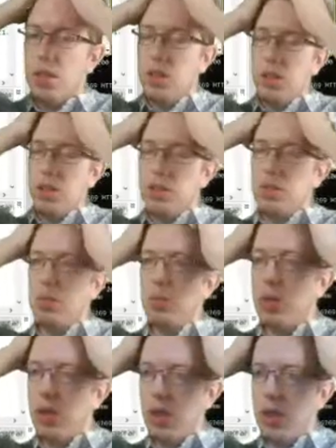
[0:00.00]
Its
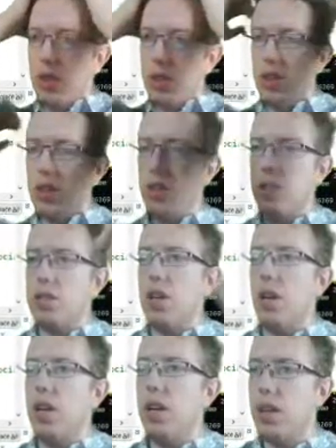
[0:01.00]
width, its
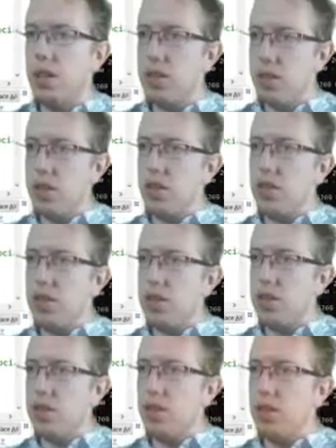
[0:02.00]
height.
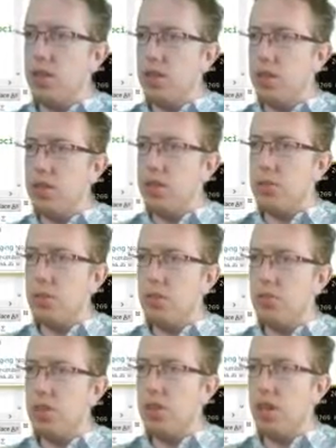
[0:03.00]
It's gonna be
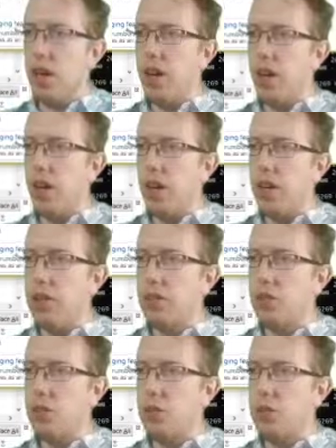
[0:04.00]
limited in the height.
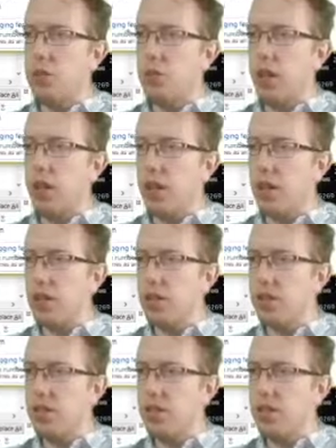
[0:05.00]
So it should be like
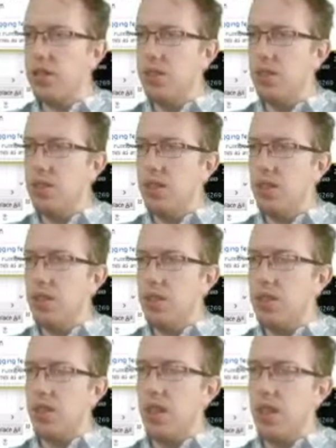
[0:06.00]
this
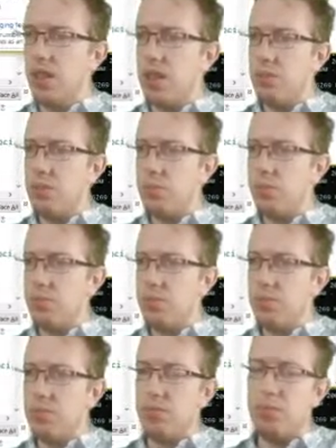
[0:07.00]
dot height times
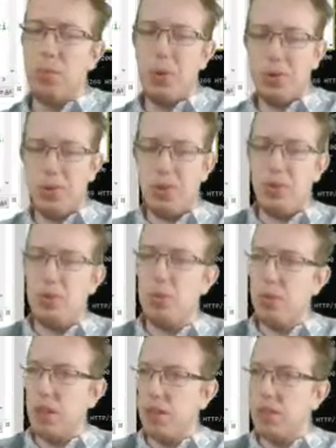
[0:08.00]
0.6 or
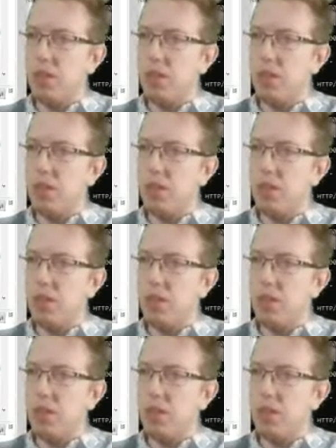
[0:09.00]
something.